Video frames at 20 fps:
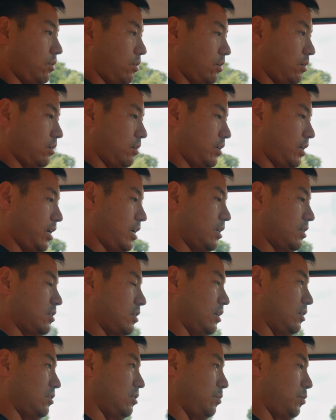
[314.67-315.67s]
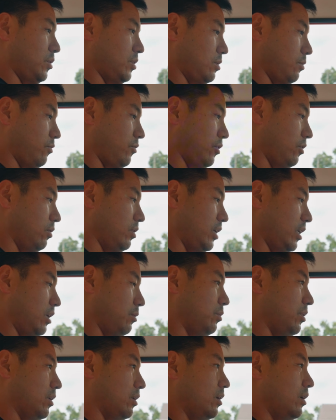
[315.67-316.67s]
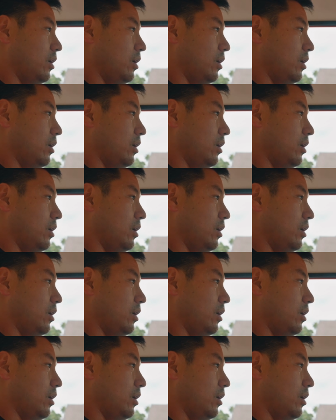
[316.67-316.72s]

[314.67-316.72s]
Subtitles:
the gas station to put some fuel in it, but